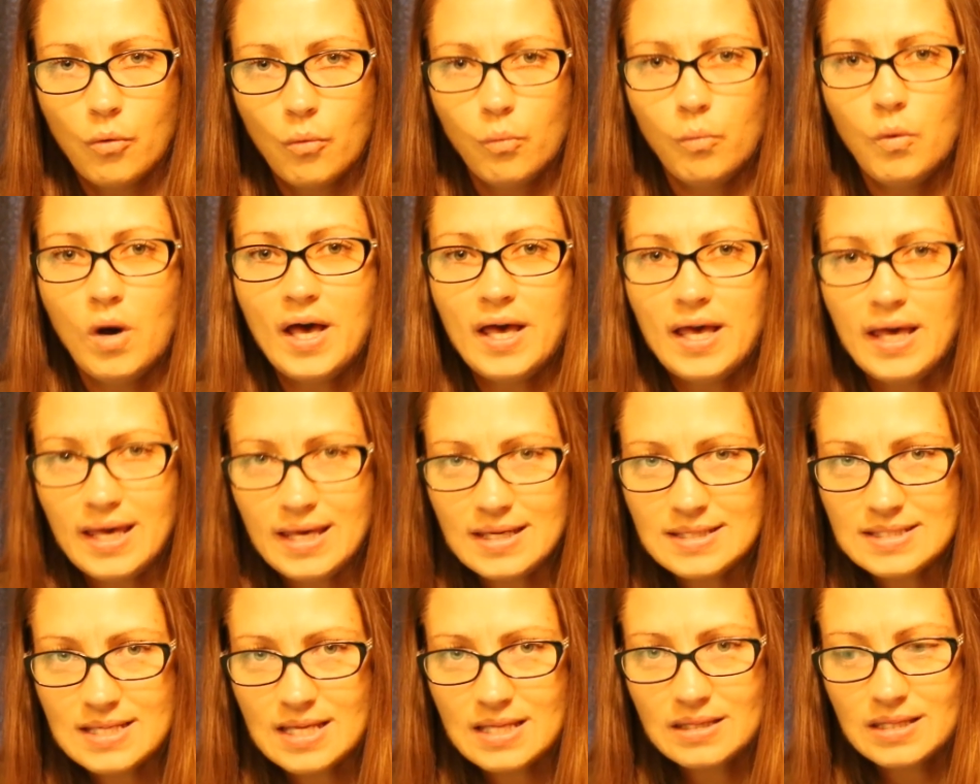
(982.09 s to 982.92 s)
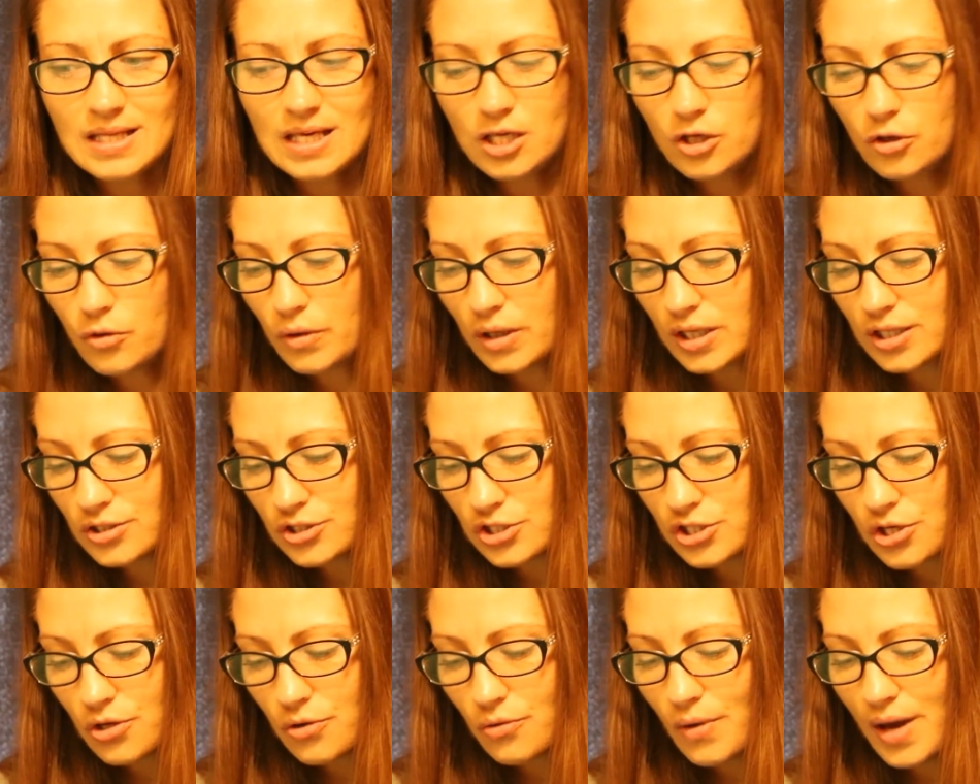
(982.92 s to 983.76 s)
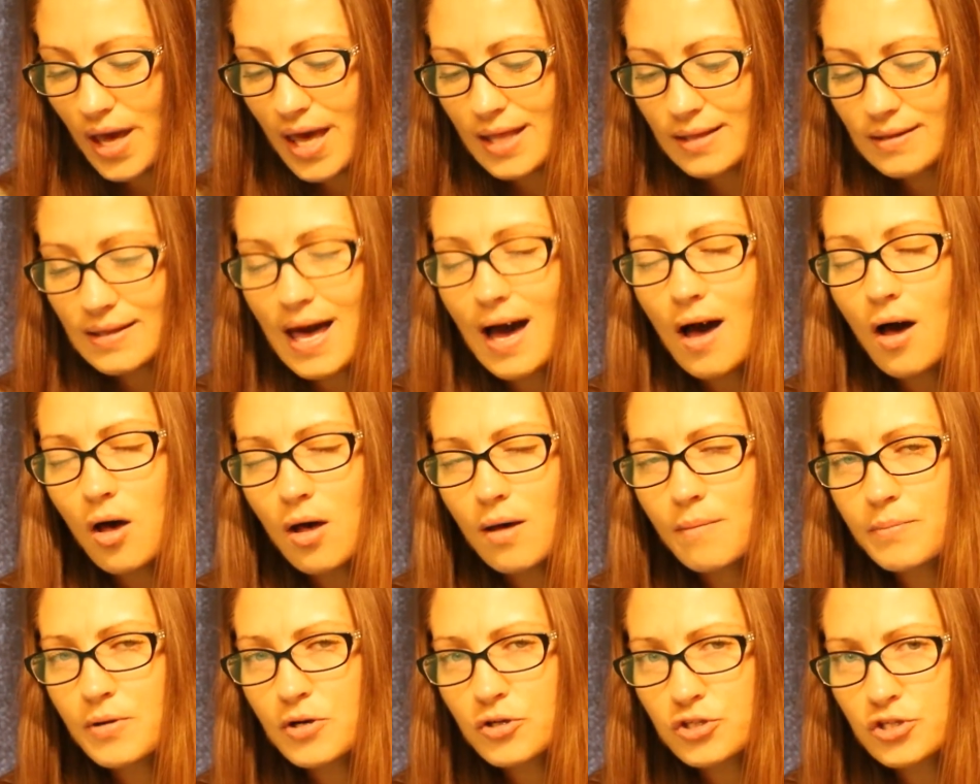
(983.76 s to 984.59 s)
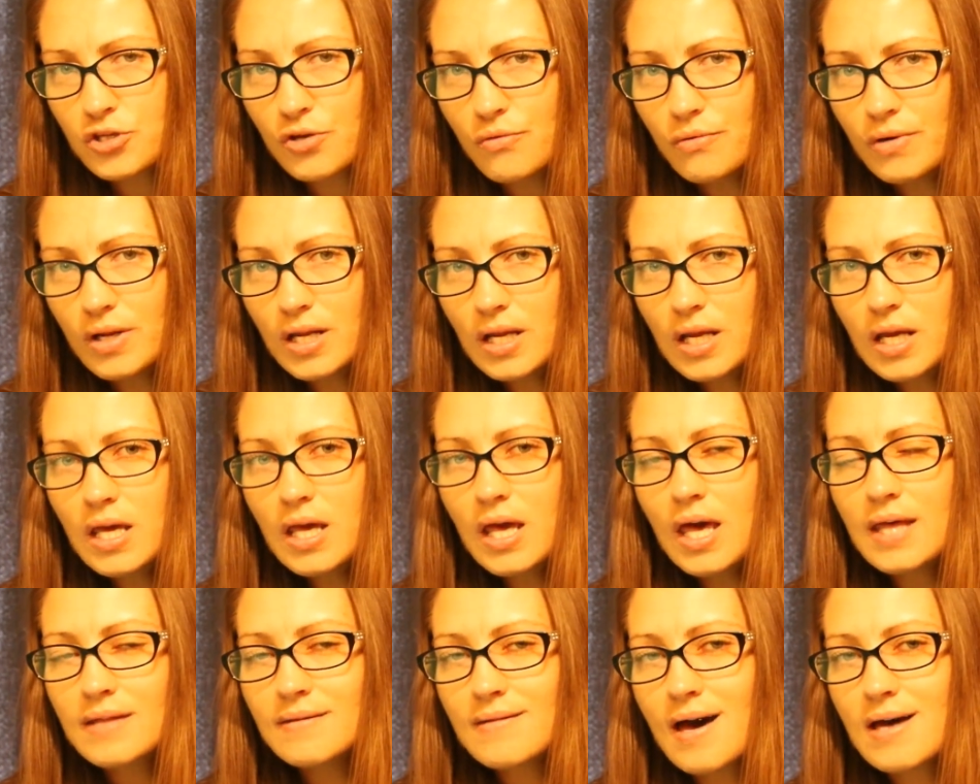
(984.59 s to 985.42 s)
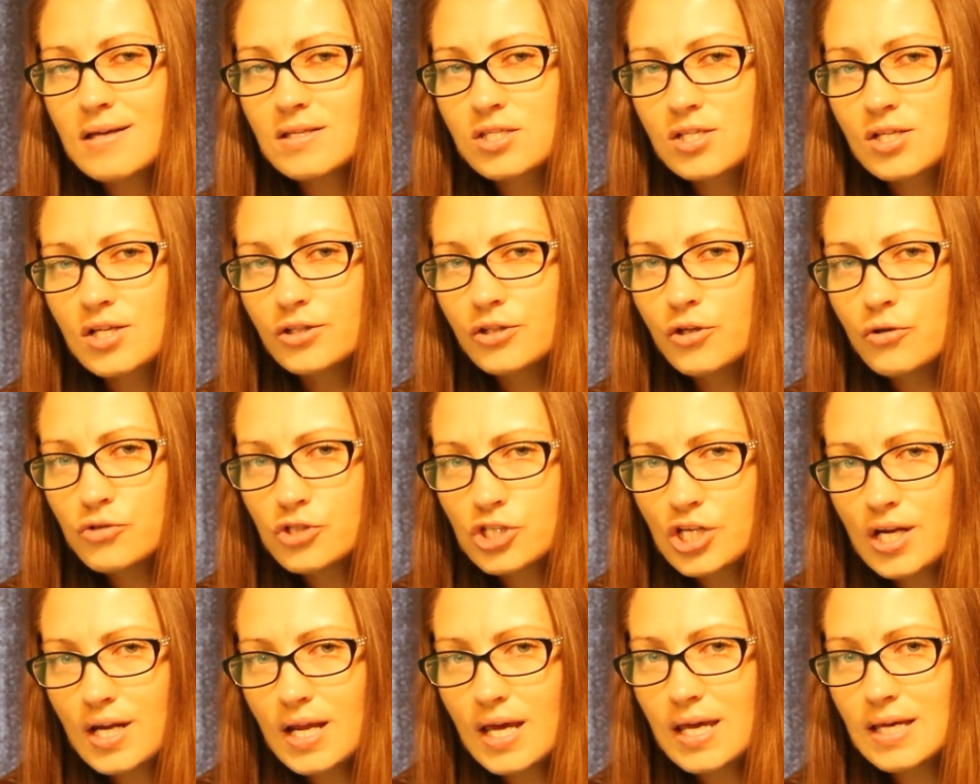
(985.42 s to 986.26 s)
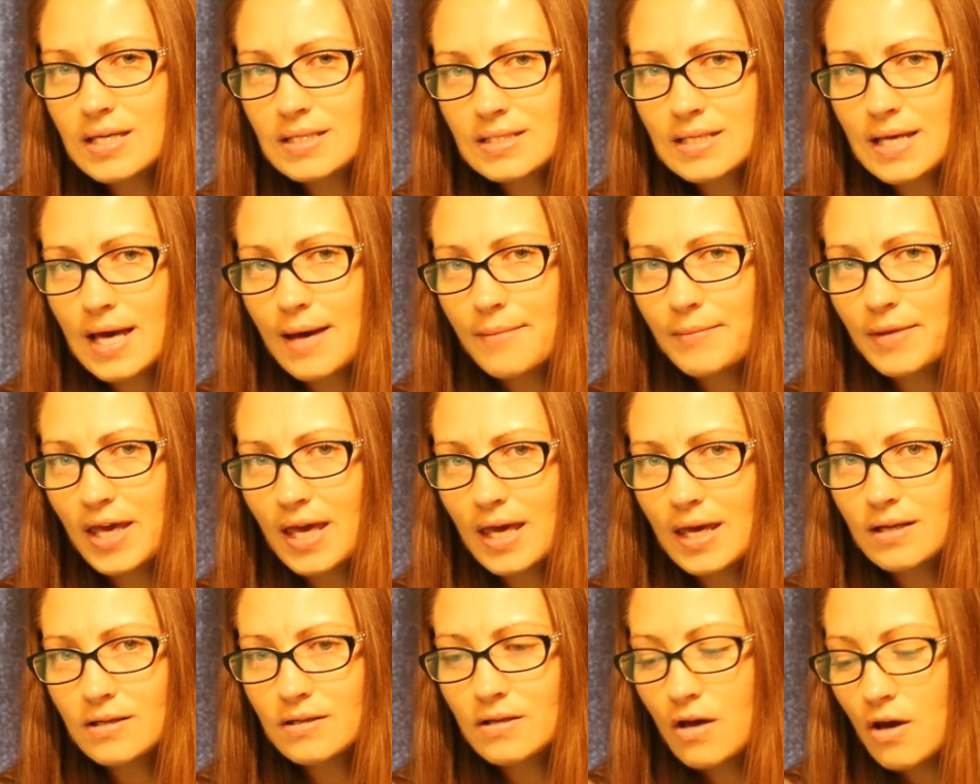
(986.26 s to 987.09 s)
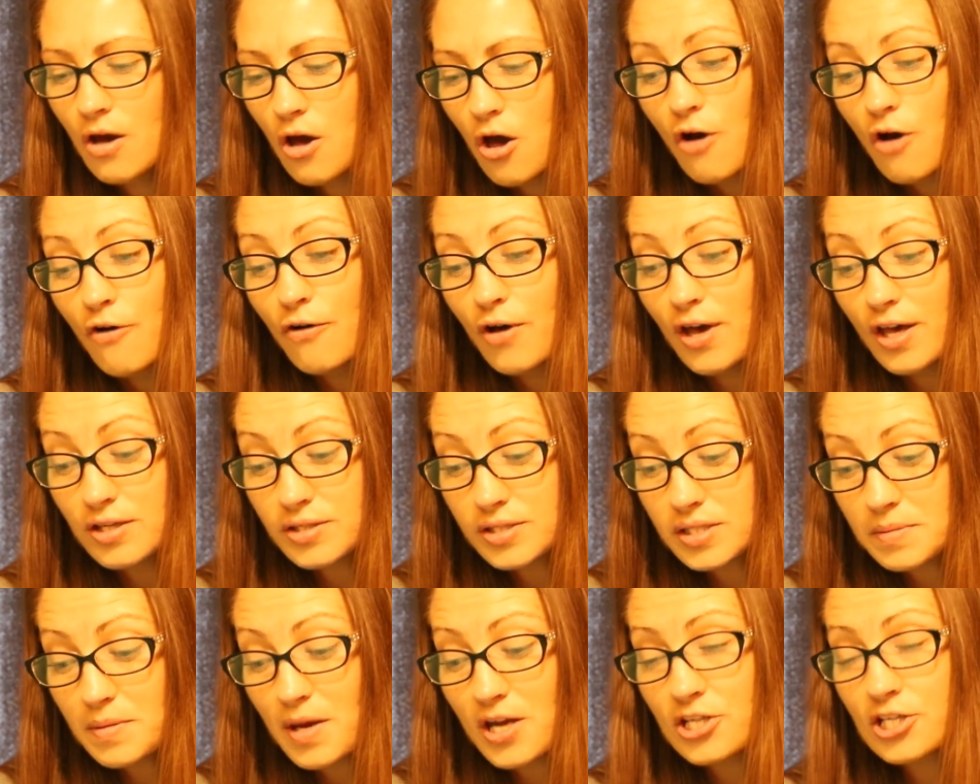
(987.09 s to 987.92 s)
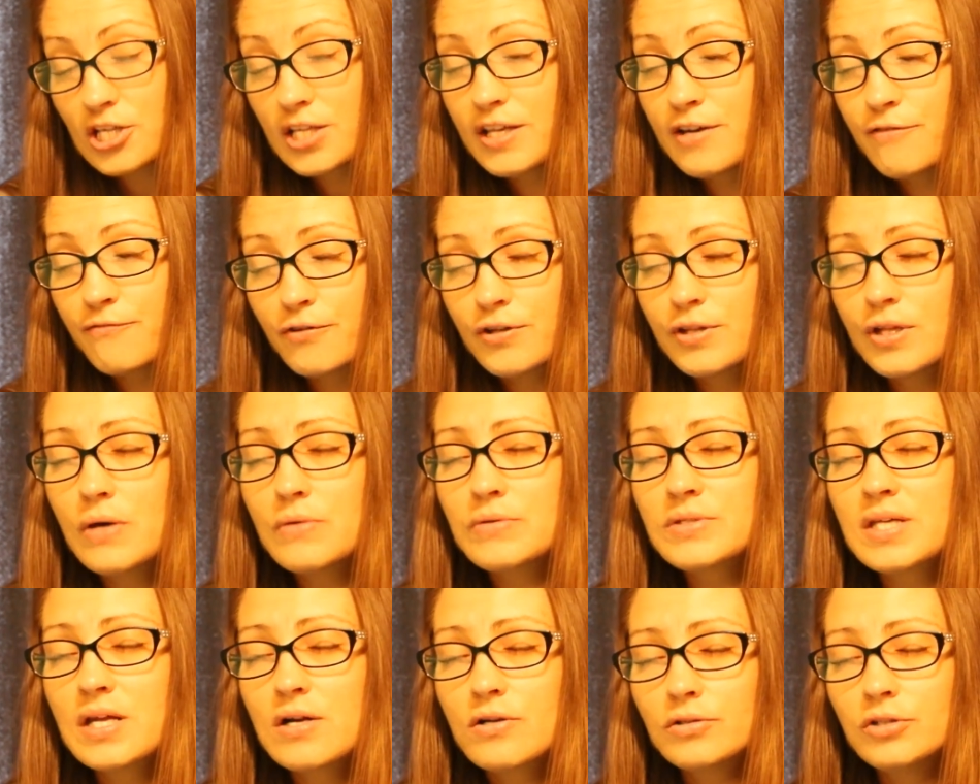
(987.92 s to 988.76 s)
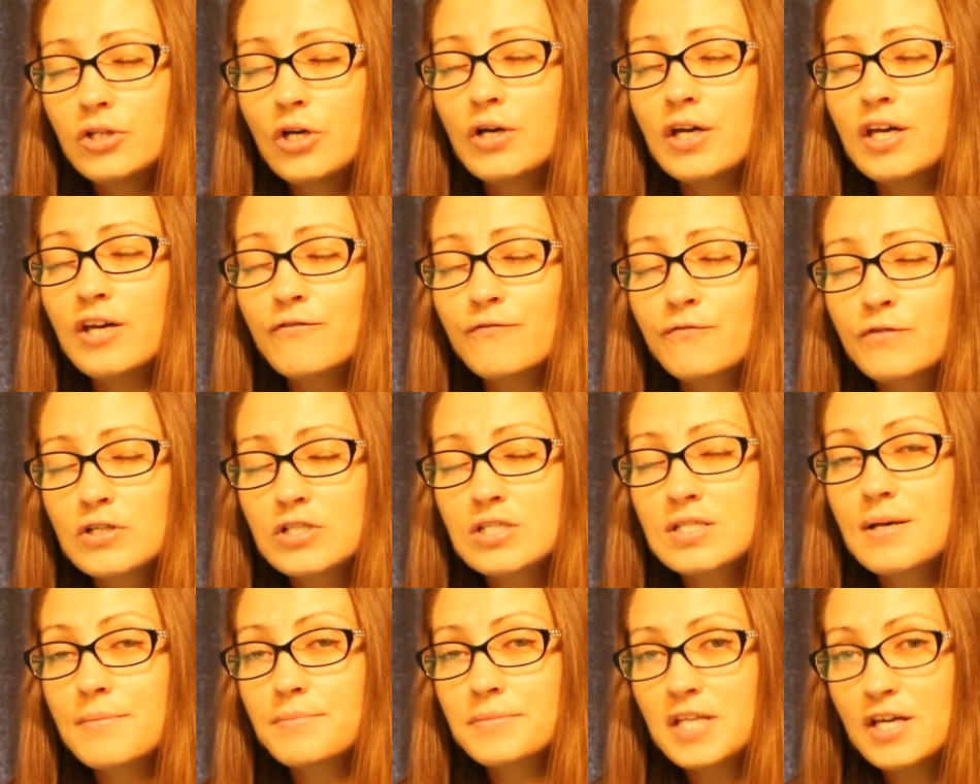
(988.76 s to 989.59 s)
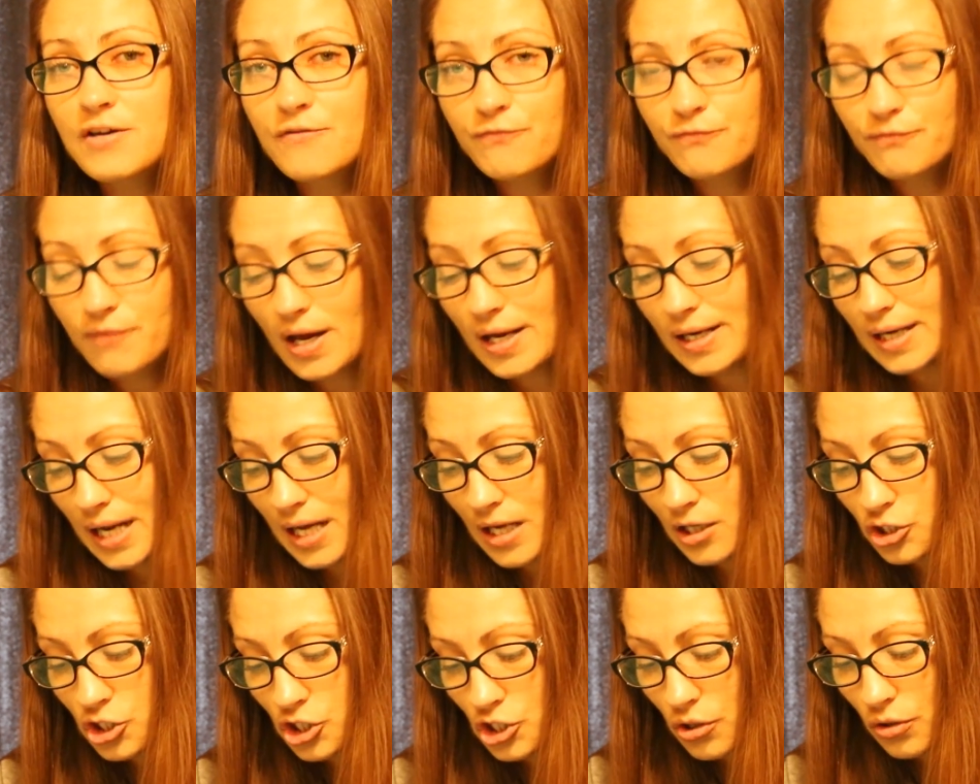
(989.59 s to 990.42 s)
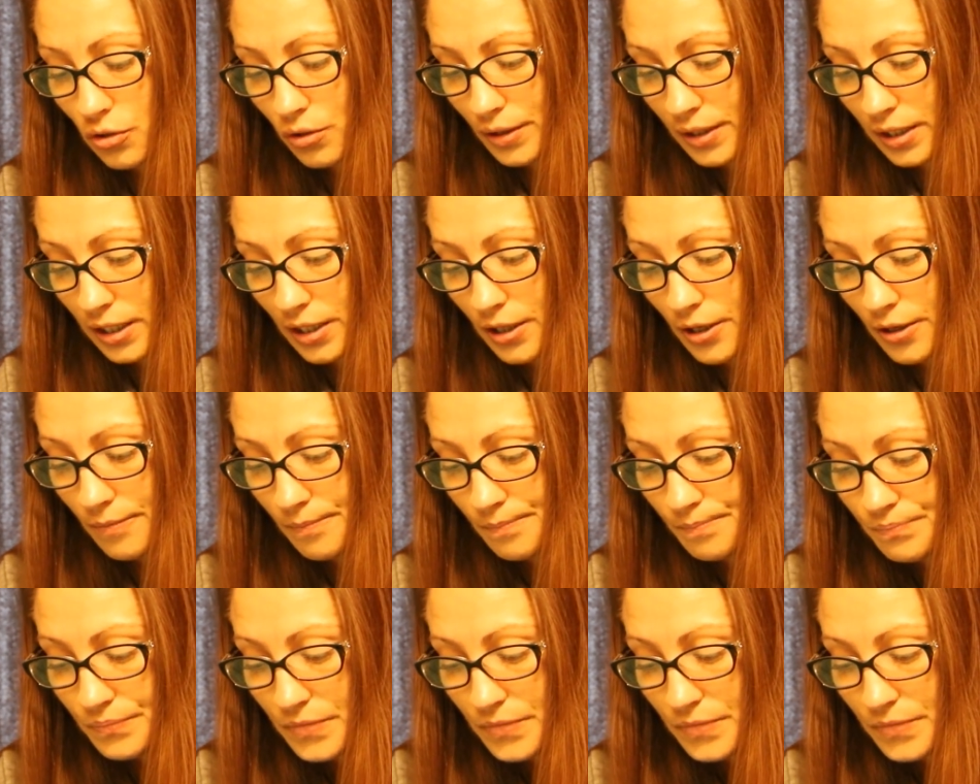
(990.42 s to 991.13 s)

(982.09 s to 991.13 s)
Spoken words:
What is it that you can do? And that opportunity and that solution is coming in, especially for those that are looking for something financial here.